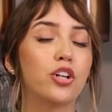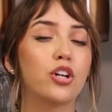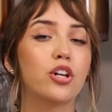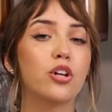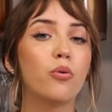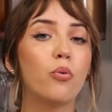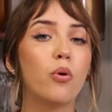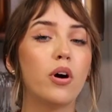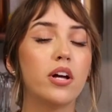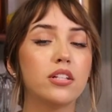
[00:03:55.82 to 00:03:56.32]

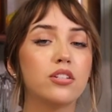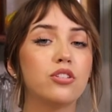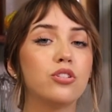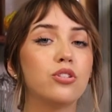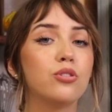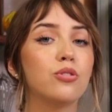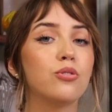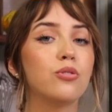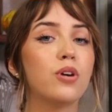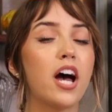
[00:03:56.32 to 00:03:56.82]
gonna want
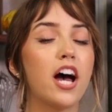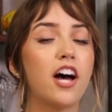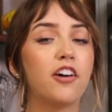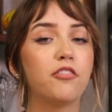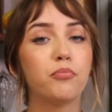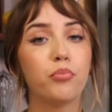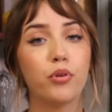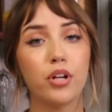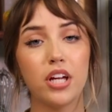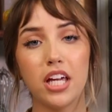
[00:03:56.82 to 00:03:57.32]
to have
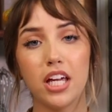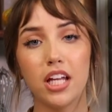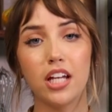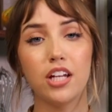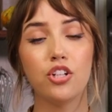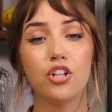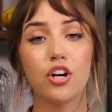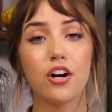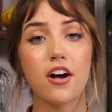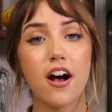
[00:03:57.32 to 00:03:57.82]

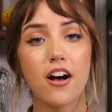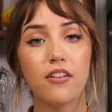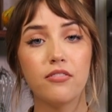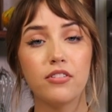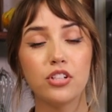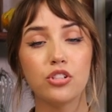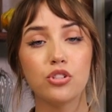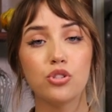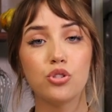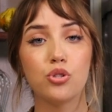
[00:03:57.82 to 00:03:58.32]
preheated your
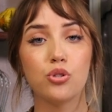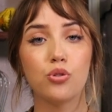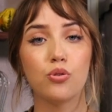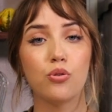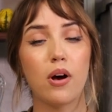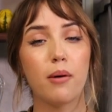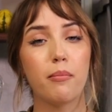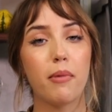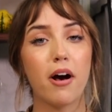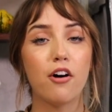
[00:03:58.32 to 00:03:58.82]
oven to
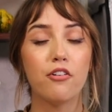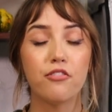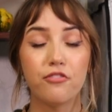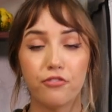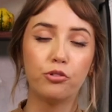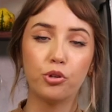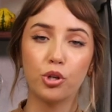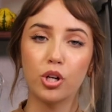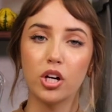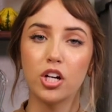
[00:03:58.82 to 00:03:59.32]
about
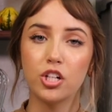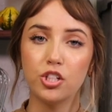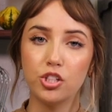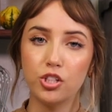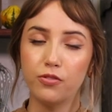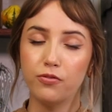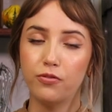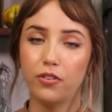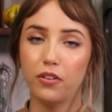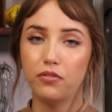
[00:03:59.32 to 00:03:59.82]

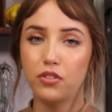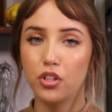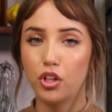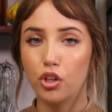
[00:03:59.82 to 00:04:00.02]
450